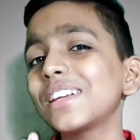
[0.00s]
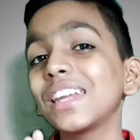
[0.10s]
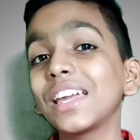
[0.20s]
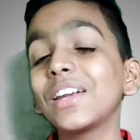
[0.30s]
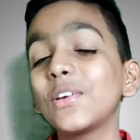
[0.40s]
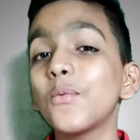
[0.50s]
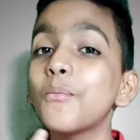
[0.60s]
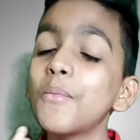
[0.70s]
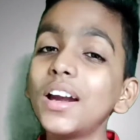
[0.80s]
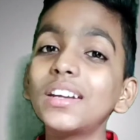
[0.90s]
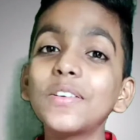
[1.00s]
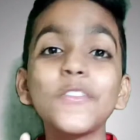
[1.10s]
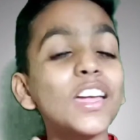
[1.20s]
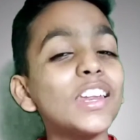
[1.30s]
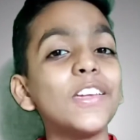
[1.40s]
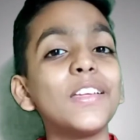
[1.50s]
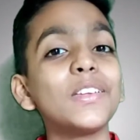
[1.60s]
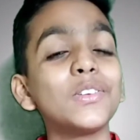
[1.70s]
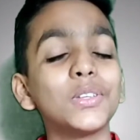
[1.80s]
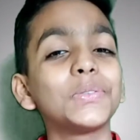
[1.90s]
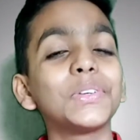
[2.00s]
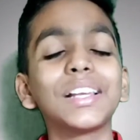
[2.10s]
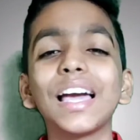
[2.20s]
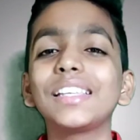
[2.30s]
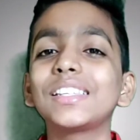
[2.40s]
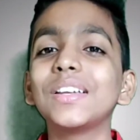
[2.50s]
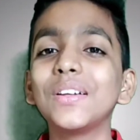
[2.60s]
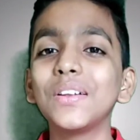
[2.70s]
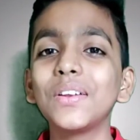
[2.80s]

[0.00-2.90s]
bit negative but very useful guys.